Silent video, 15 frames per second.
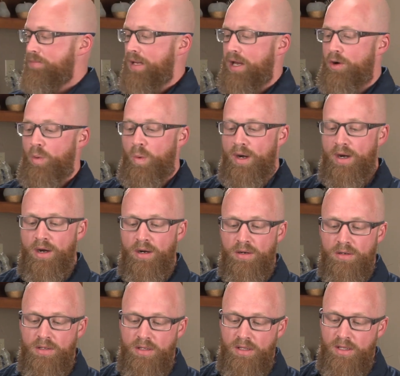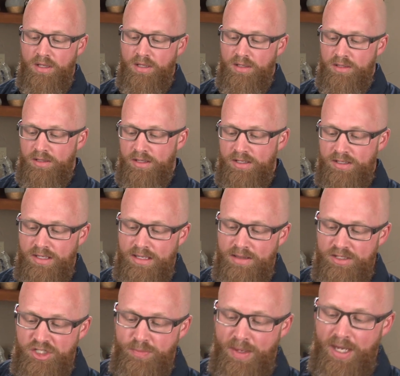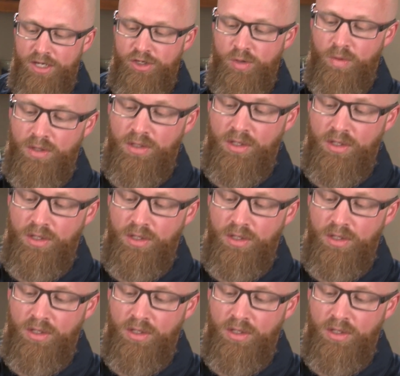matter where in the spine you are